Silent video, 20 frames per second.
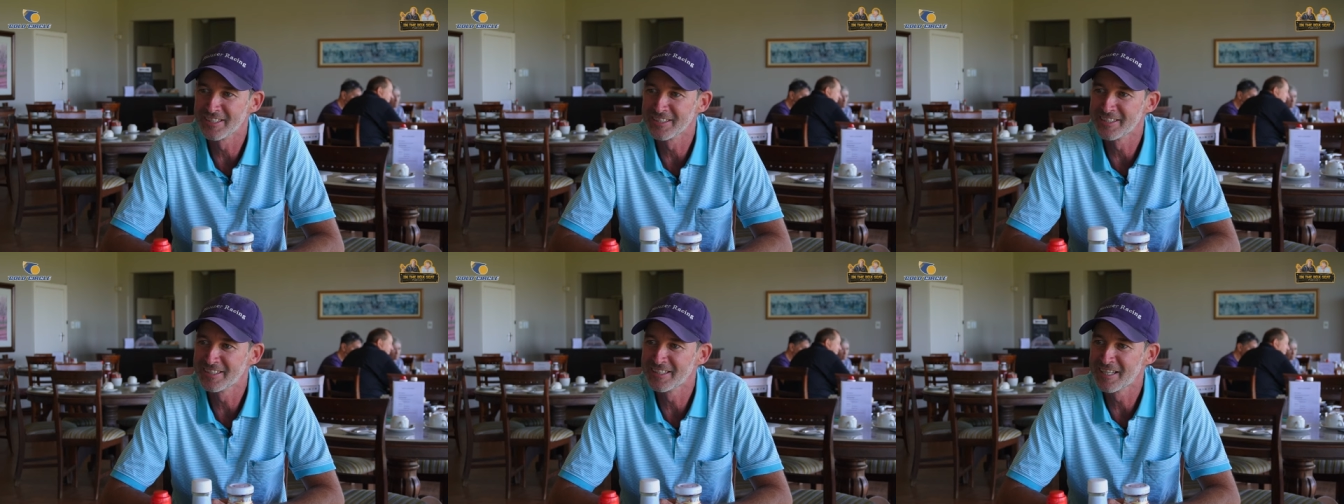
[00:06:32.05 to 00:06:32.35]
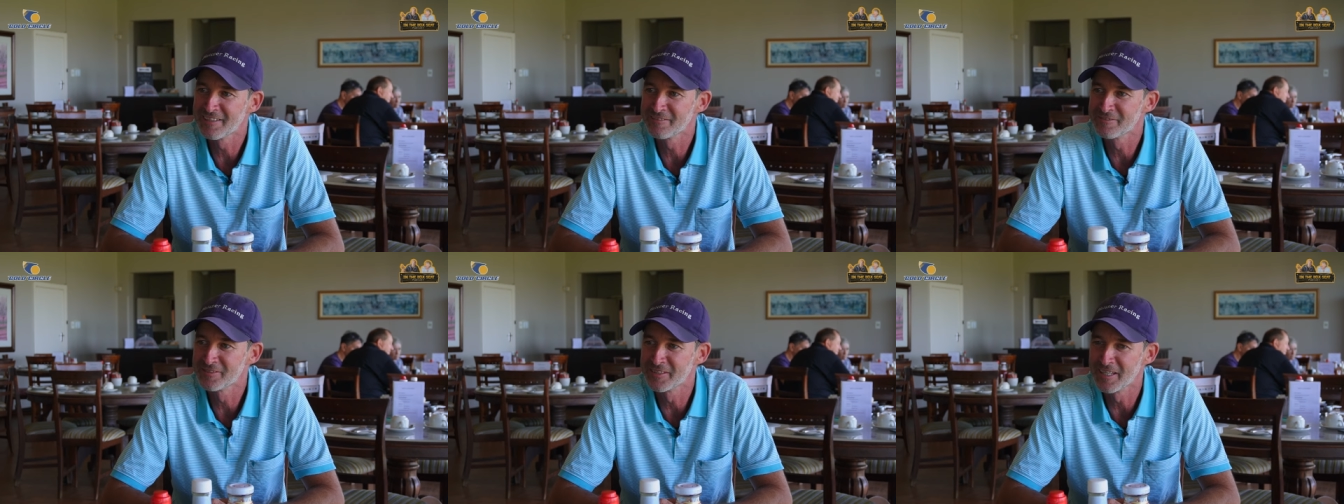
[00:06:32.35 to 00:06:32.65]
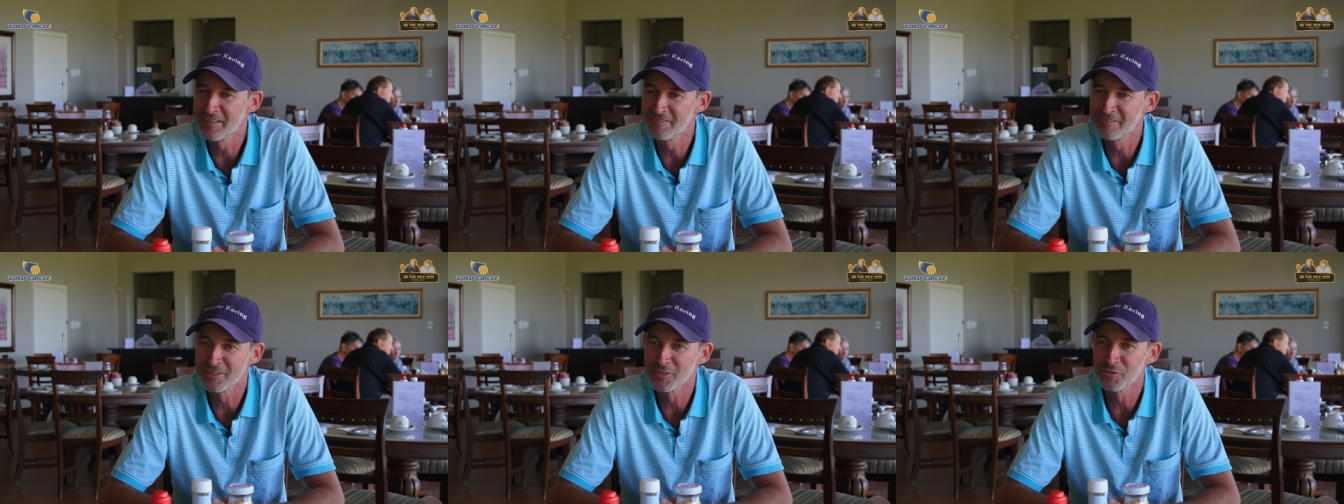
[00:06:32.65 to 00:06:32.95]
He loved
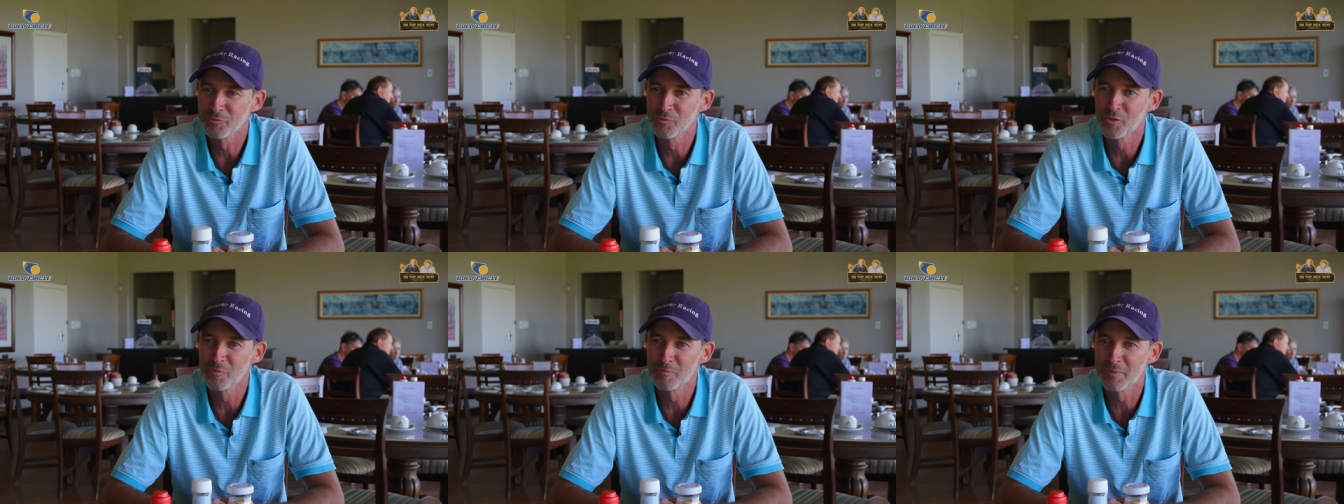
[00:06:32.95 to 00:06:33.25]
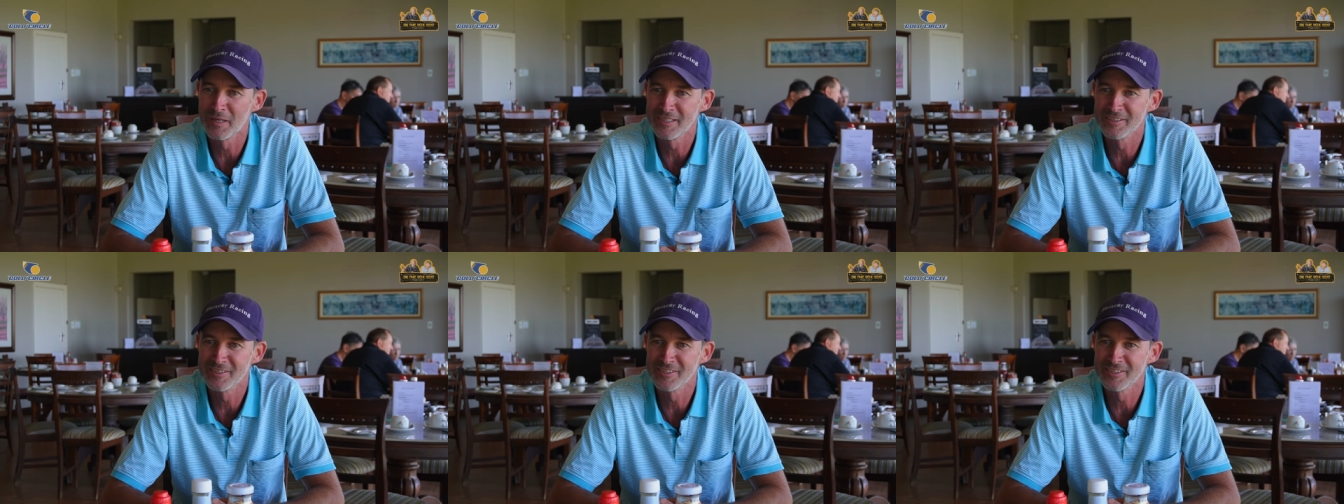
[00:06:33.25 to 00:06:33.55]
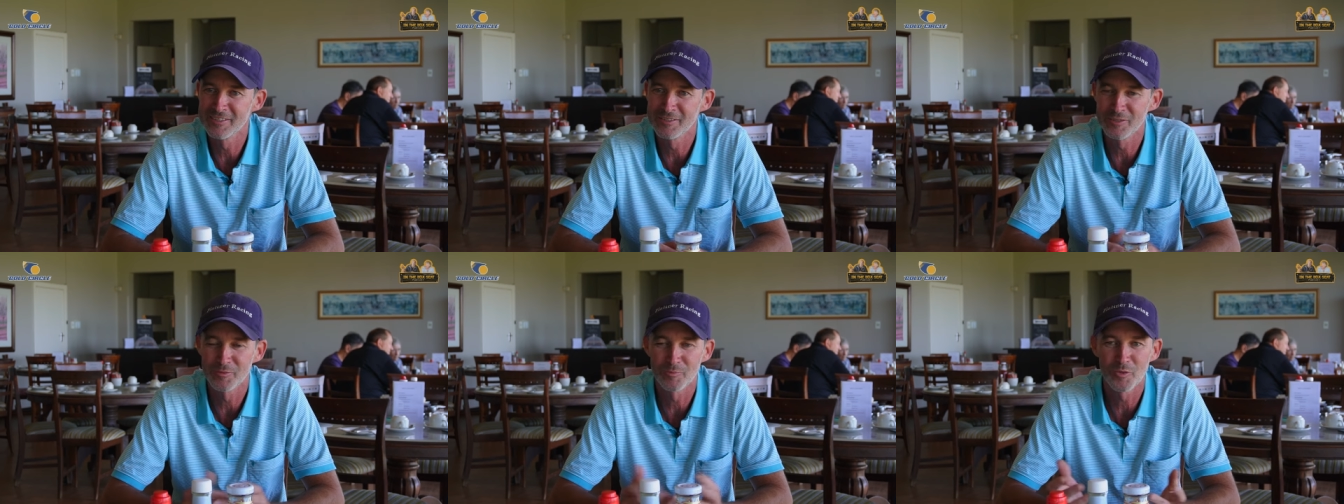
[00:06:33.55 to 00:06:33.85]
having a small punt,
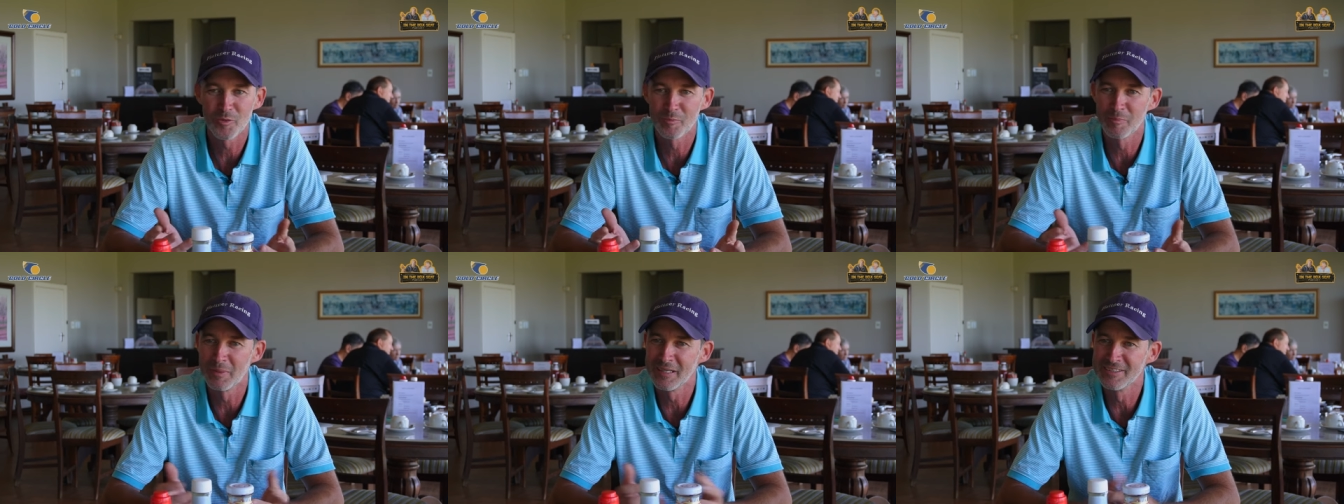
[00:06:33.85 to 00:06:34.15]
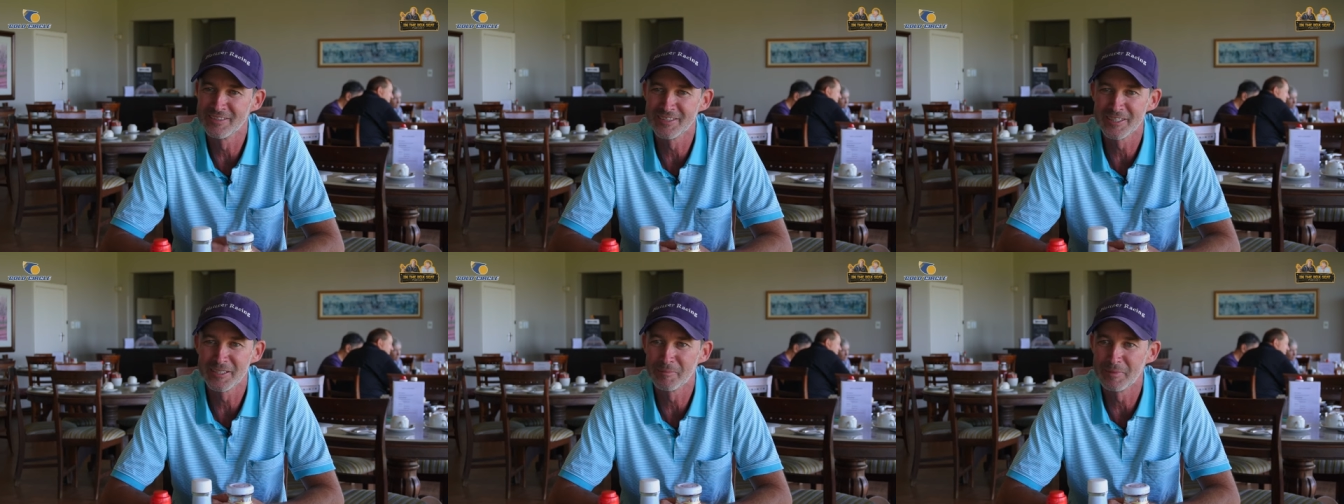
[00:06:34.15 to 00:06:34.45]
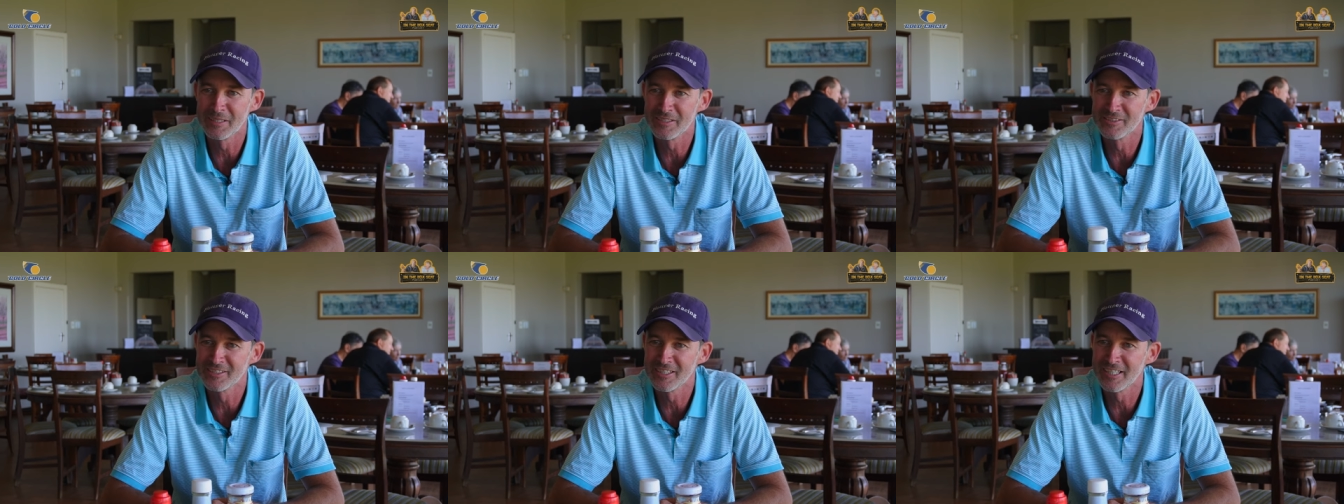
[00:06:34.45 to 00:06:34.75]
small punter,
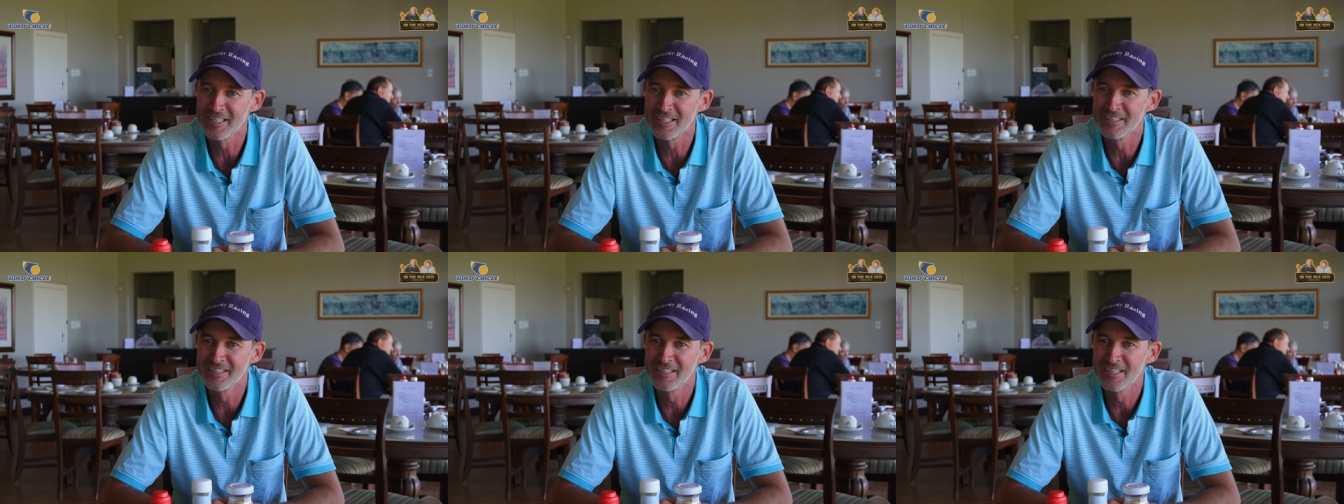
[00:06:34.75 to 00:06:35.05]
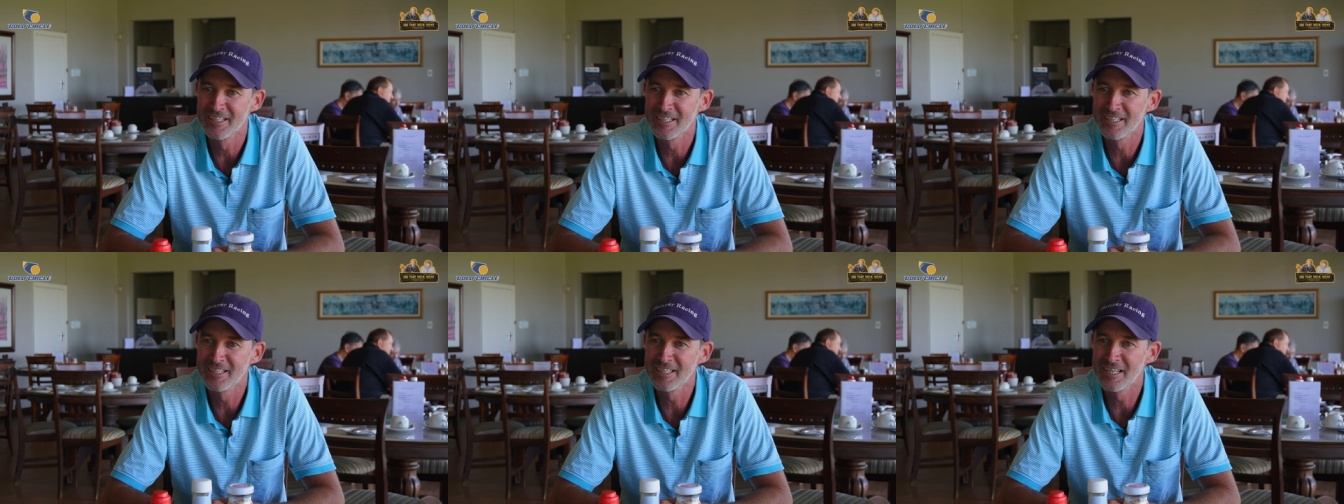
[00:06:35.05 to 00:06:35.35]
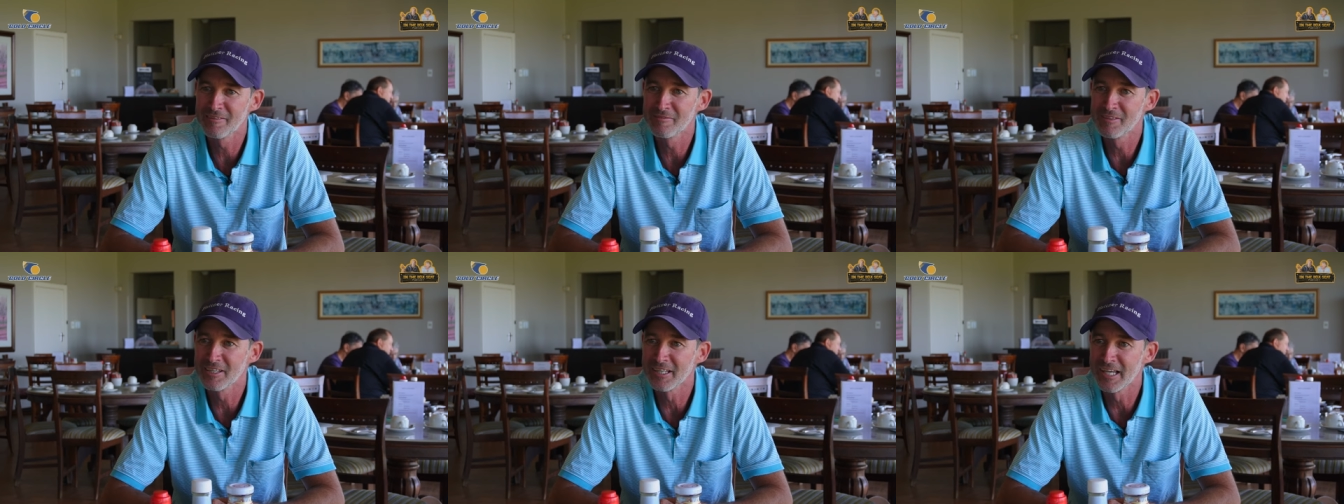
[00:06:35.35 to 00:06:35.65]
but uh, he
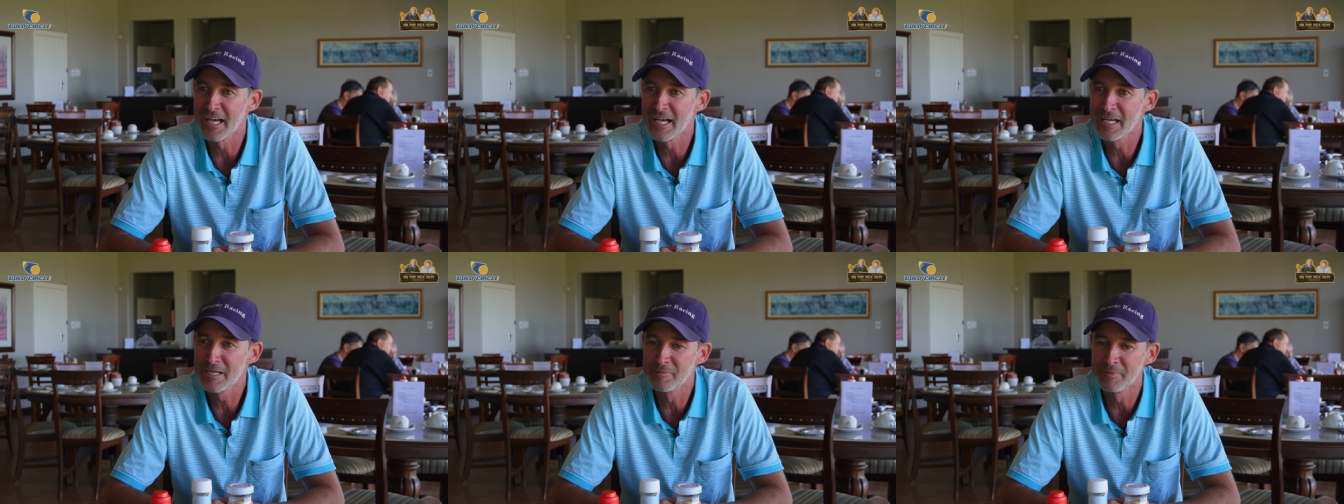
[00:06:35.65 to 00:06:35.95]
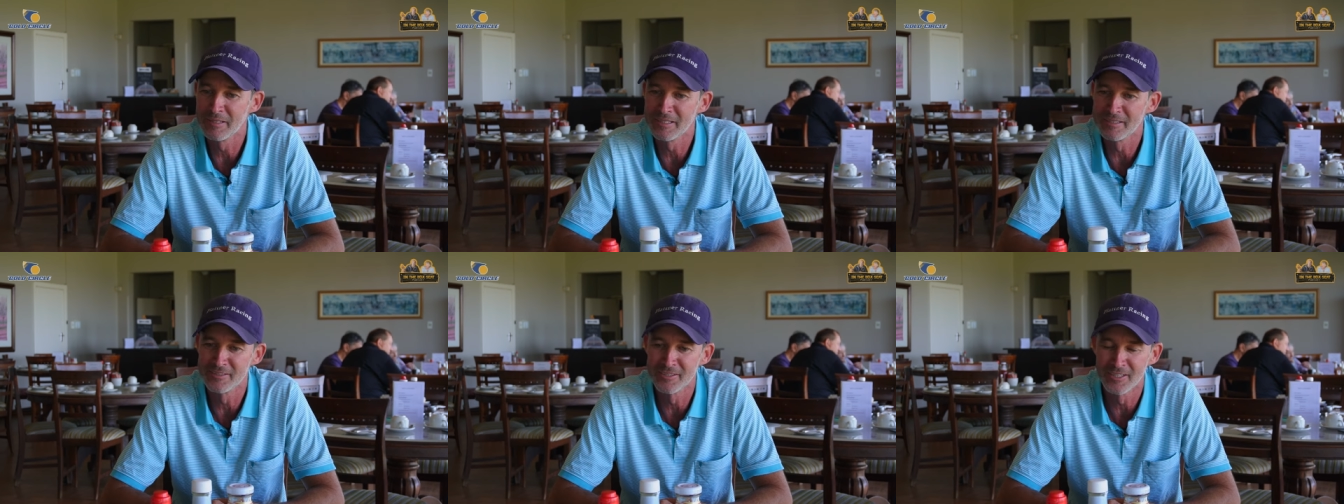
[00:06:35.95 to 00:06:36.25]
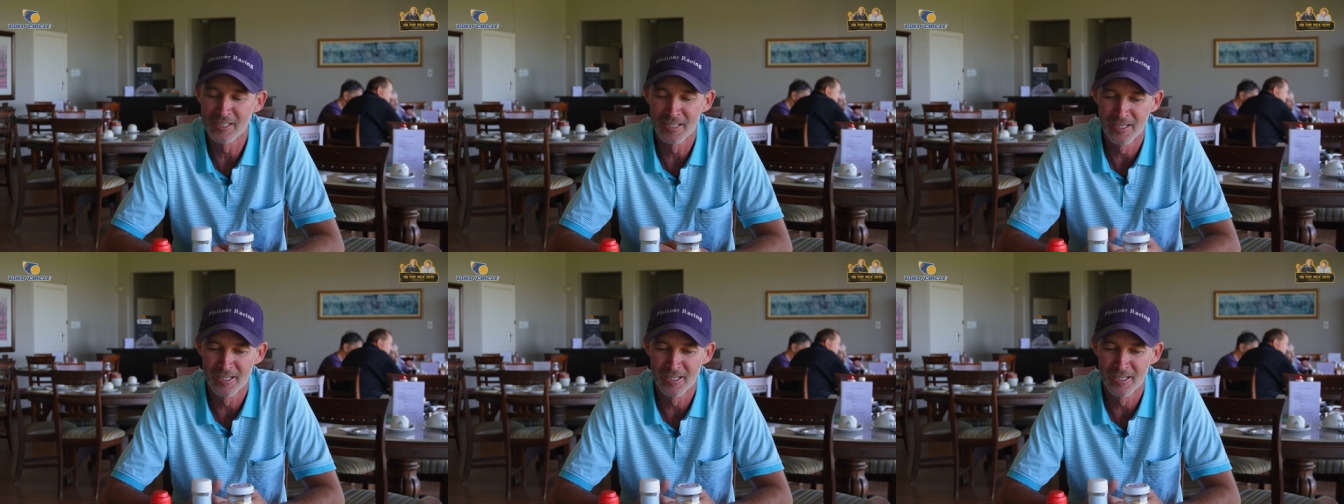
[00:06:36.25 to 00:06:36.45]
loved the game and